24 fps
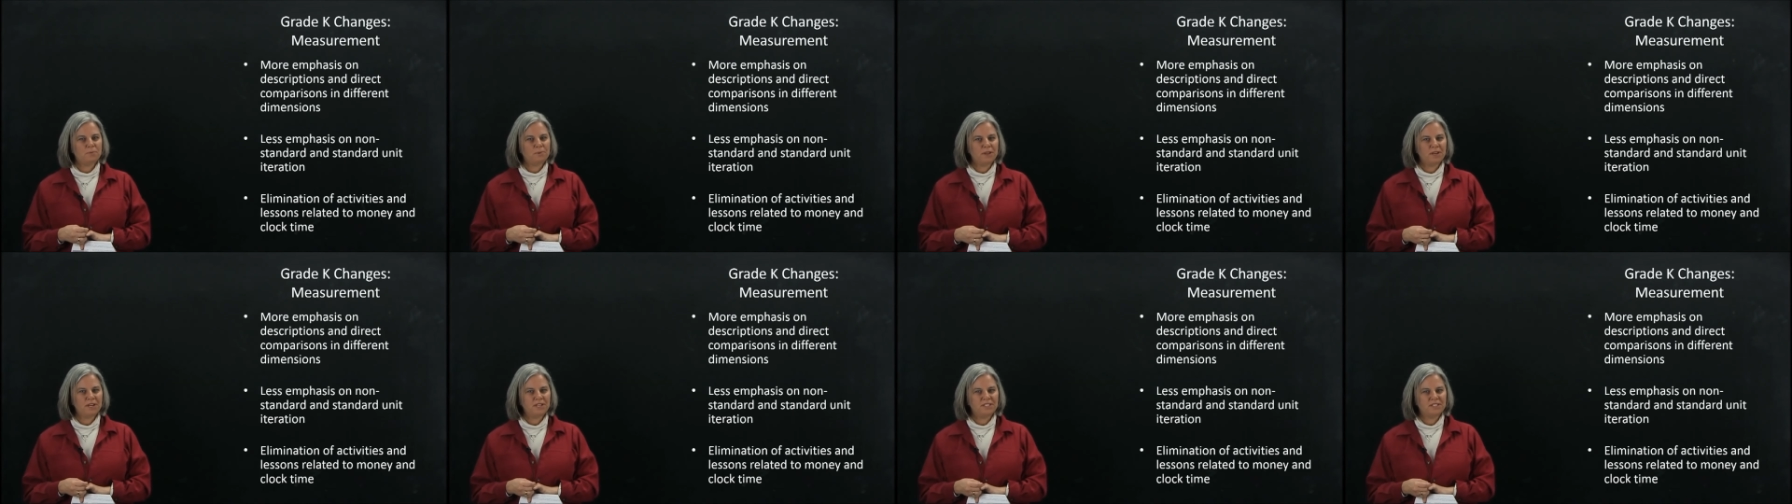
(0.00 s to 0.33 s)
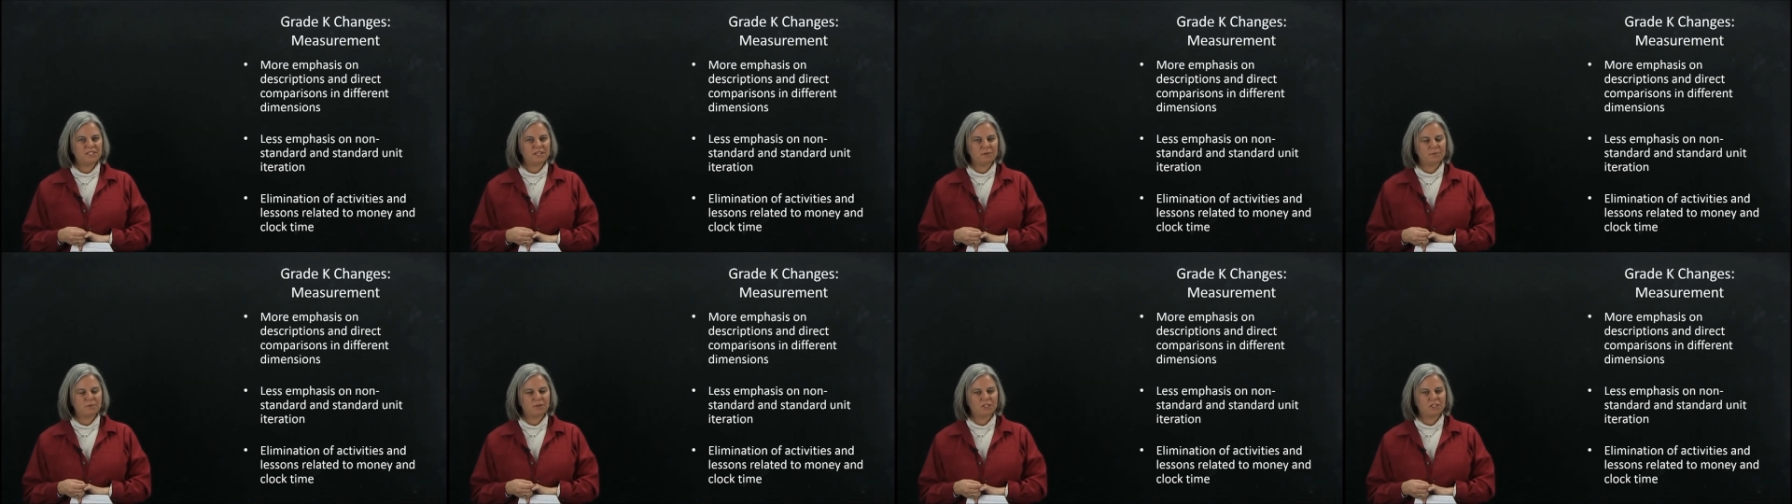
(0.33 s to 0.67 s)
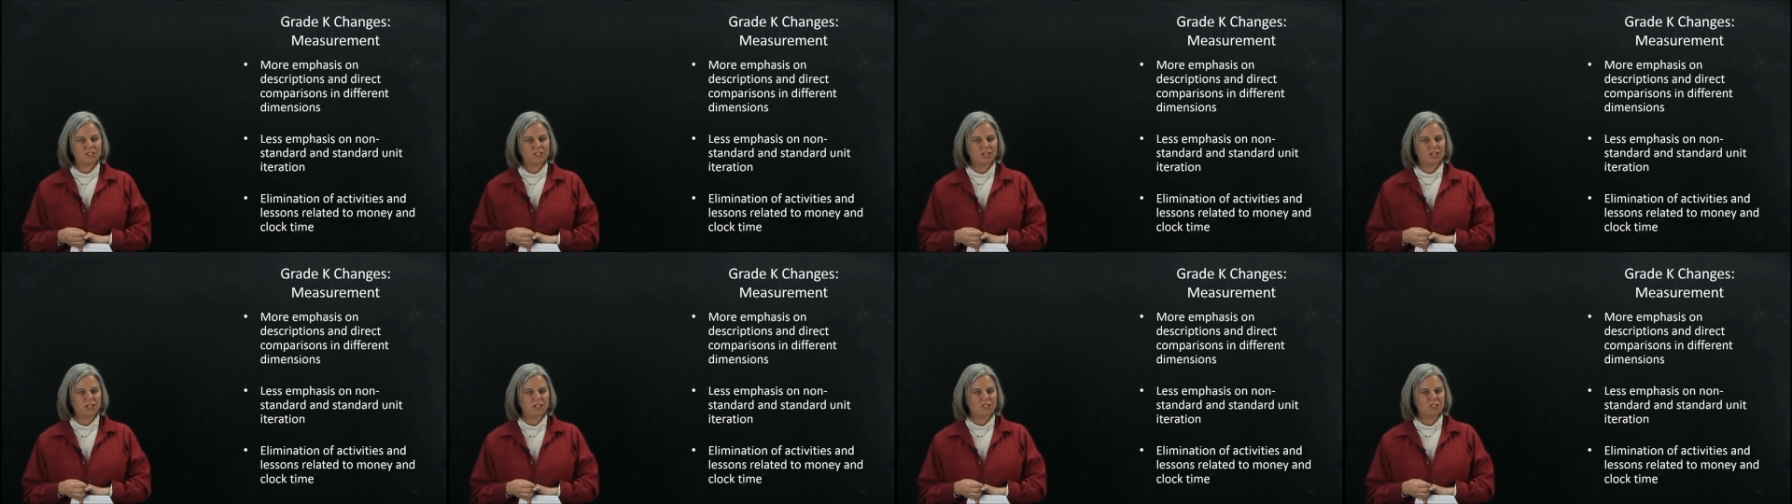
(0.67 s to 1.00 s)
place that we
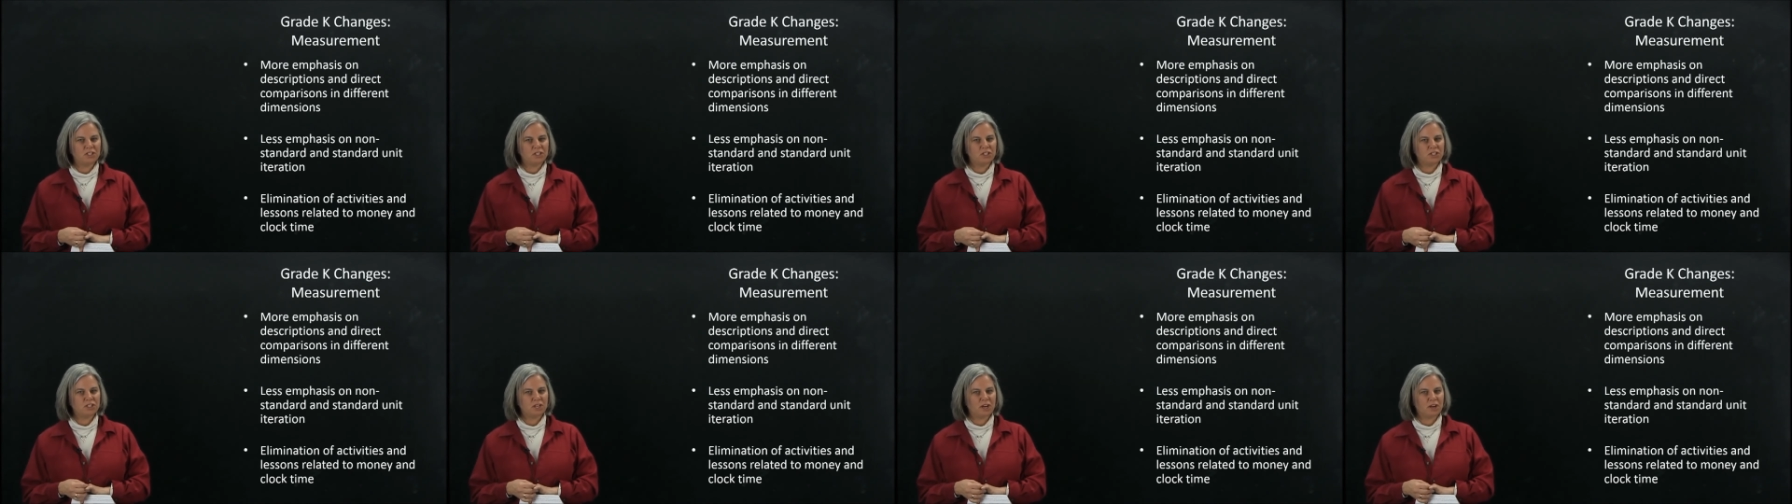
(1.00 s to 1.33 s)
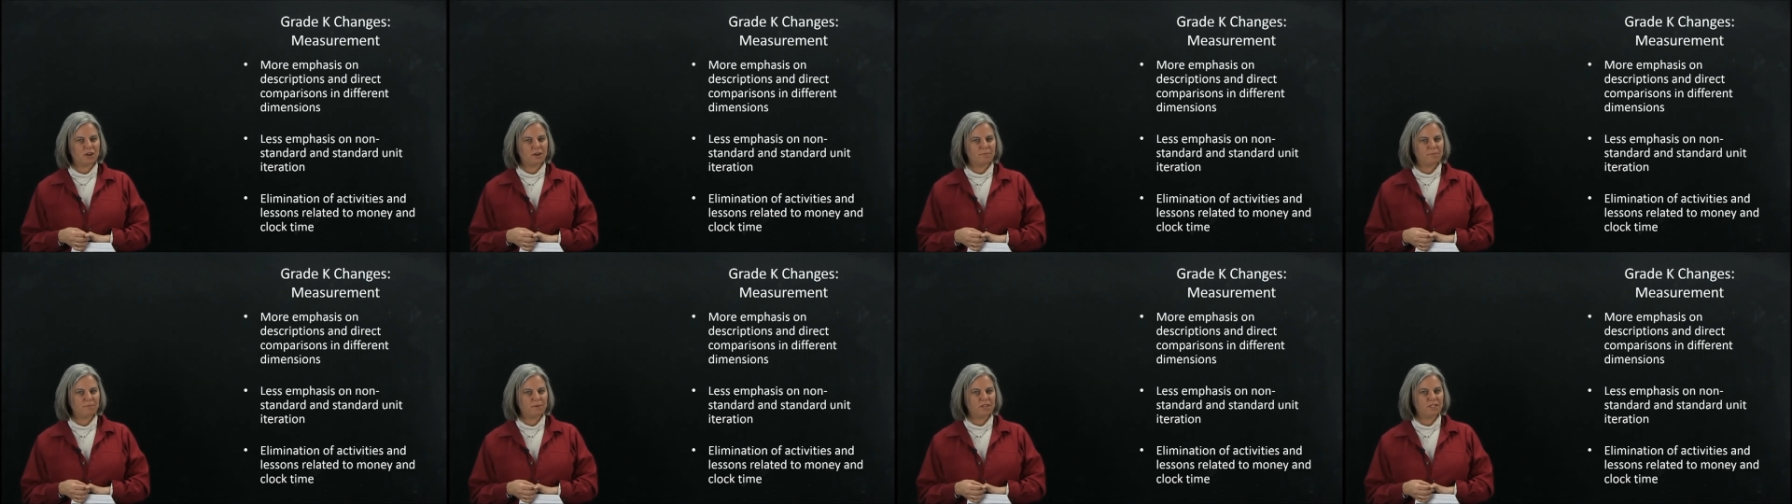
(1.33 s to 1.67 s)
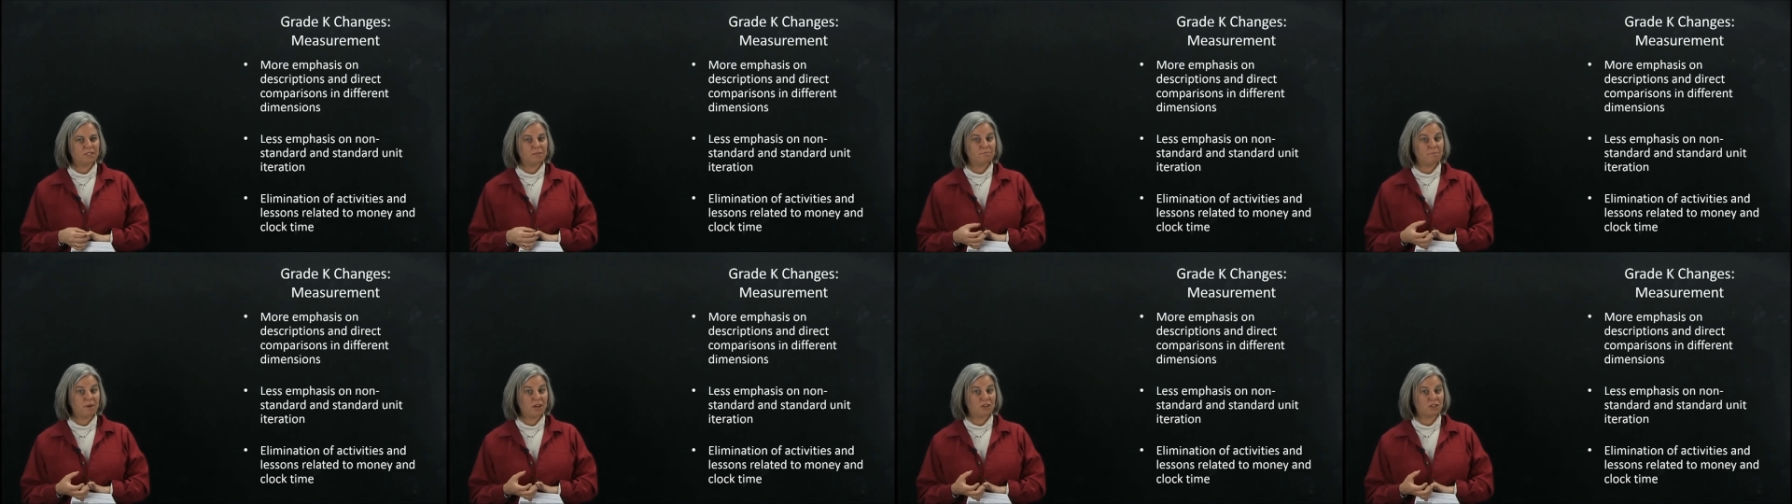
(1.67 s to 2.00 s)
changed um,
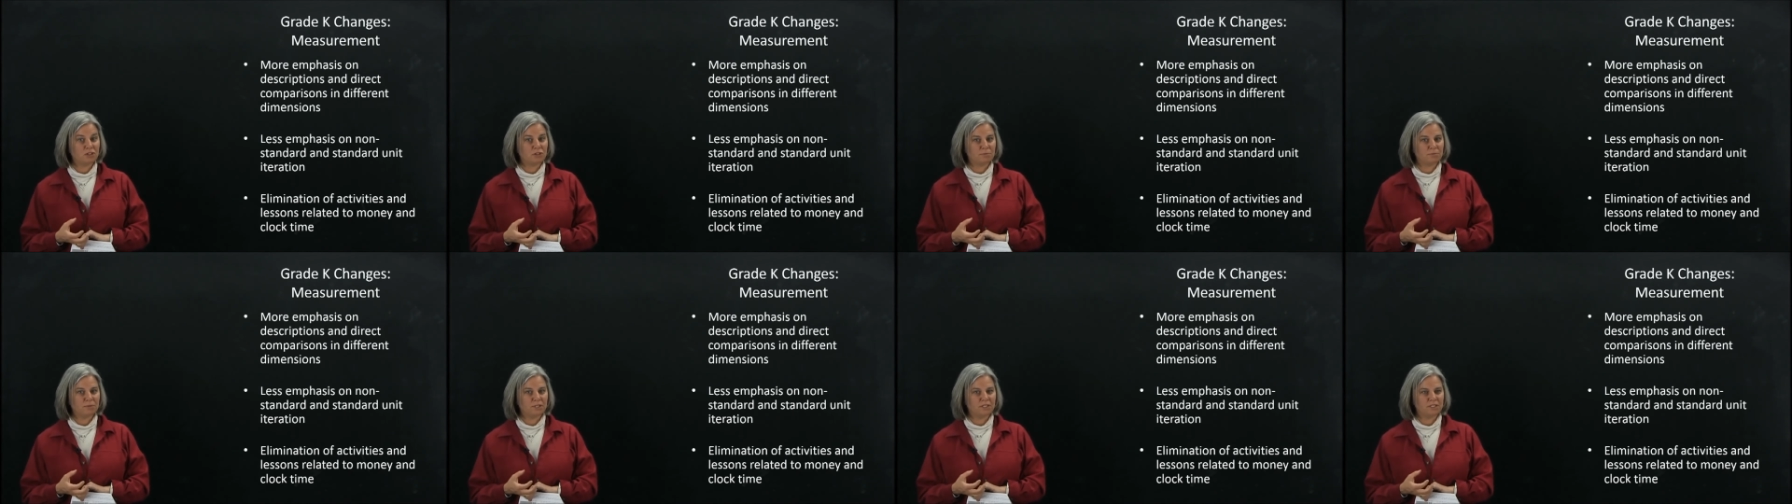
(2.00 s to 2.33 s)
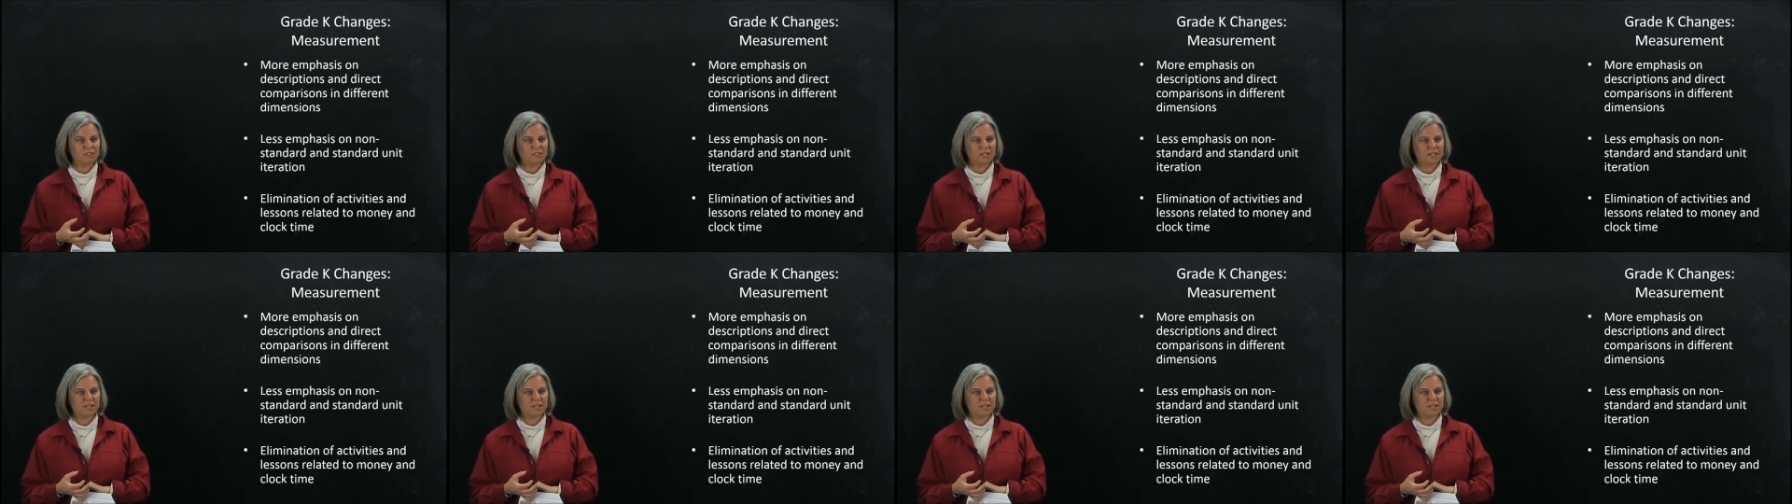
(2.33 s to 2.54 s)
is measurement.